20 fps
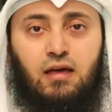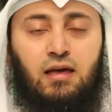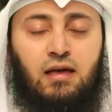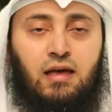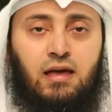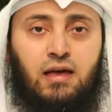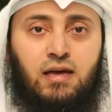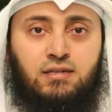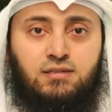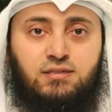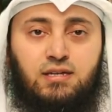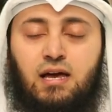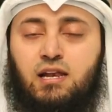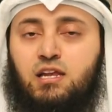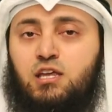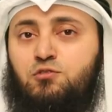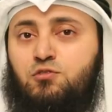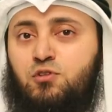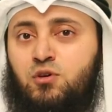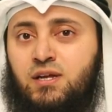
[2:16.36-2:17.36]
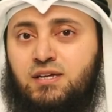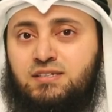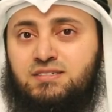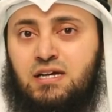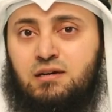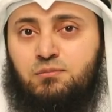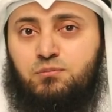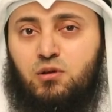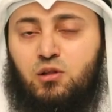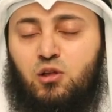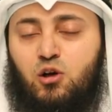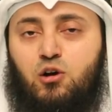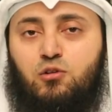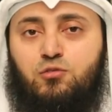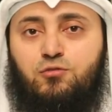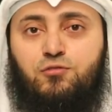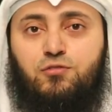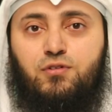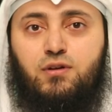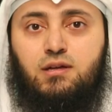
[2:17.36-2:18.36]
And I'll give you an example
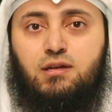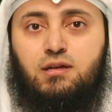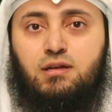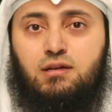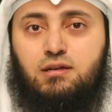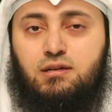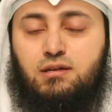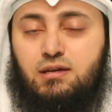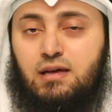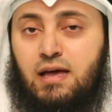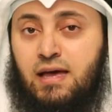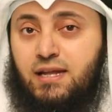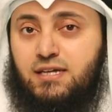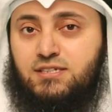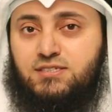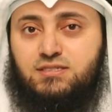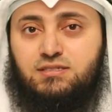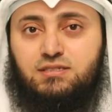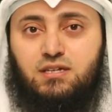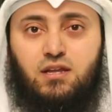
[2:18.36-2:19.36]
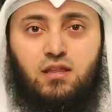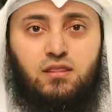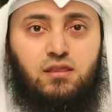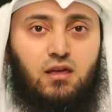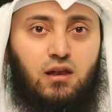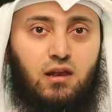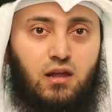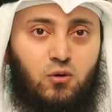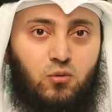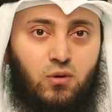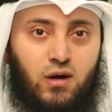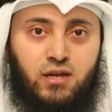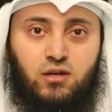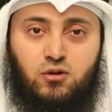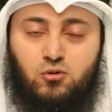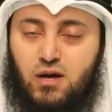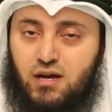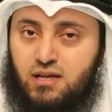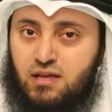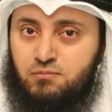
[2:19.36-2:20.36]
of Anas radiallahu
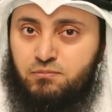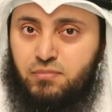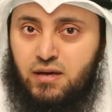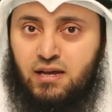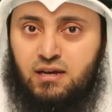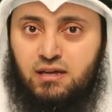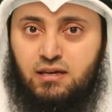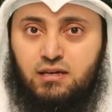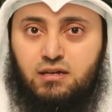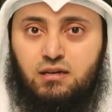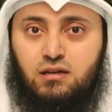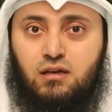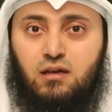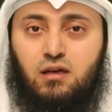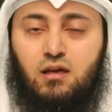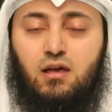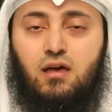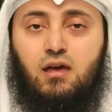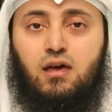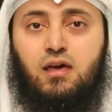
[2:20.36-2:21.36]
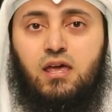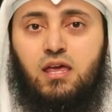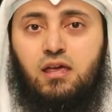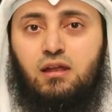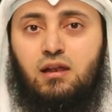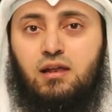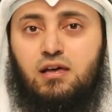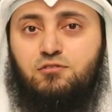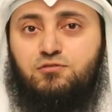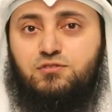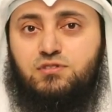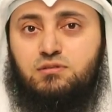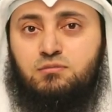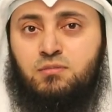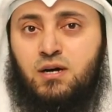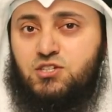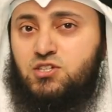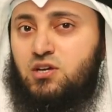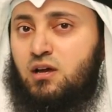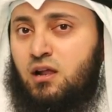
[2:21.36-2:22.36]
anhu, a companion. He lived,
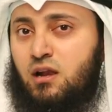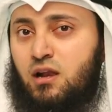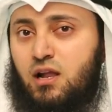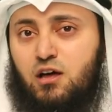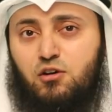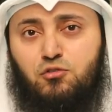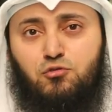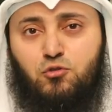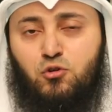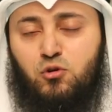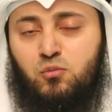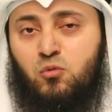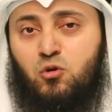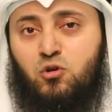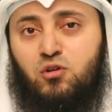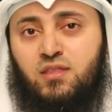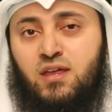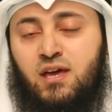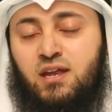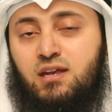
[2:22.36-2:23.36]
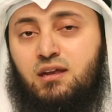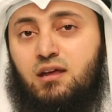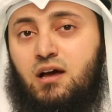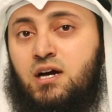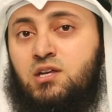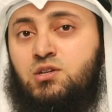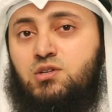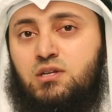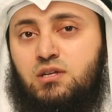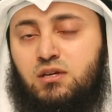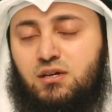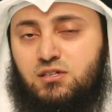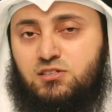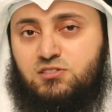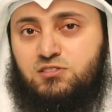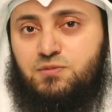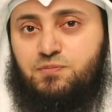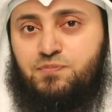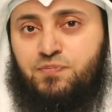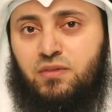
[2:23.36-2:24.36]
mashallah, for more than 100
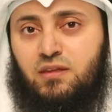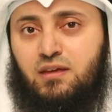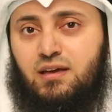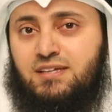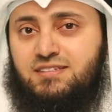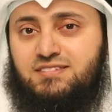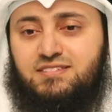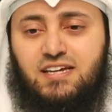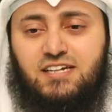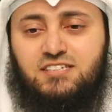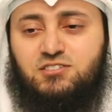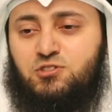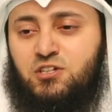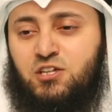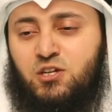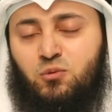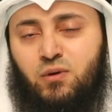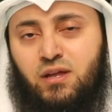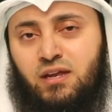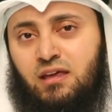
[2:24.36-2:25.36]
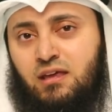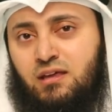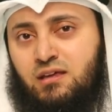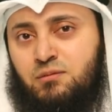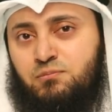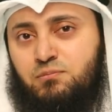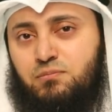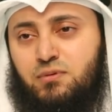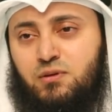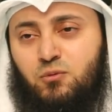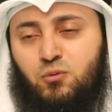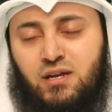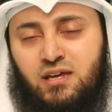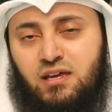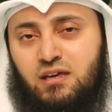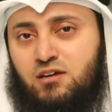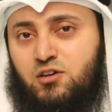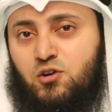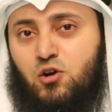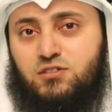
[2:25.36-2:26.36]
years. It says, you know, when
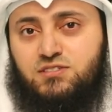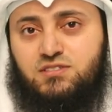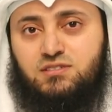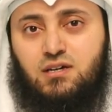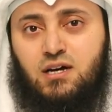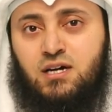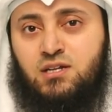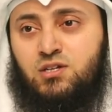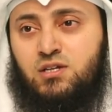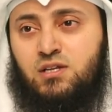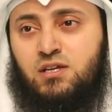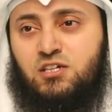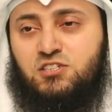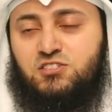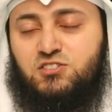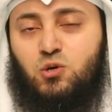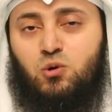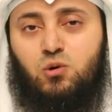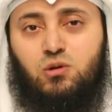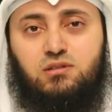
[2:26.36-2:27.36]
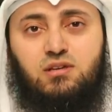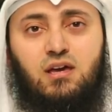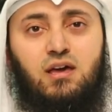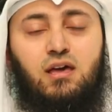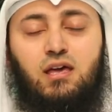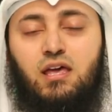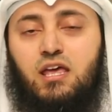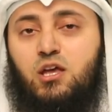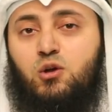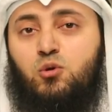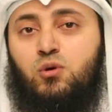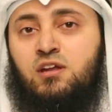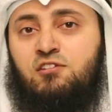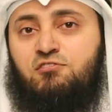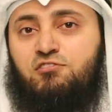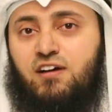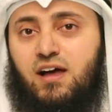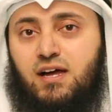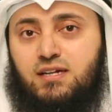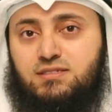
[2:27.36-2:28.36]
he crossed 100 years old, he couldn't
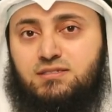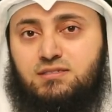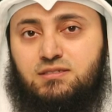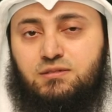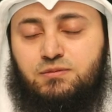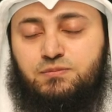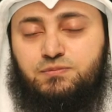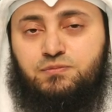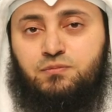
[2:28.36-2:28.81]
fast.